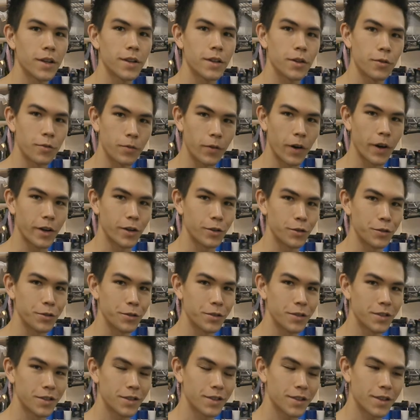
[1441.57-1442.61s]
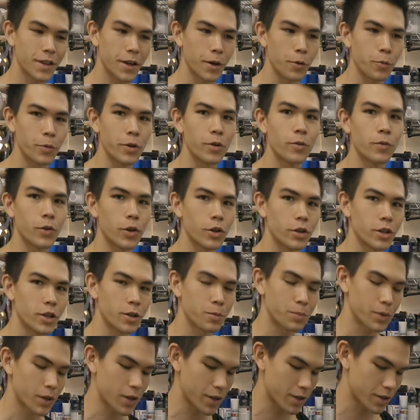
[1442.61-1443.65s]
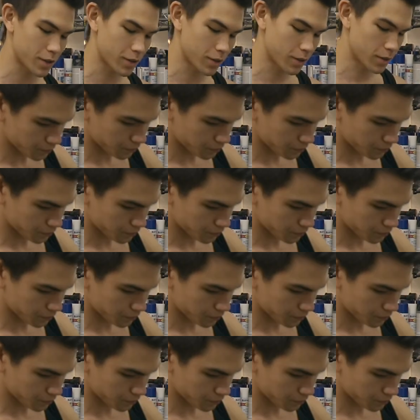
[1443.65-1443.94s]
the vinyl that we have already applied.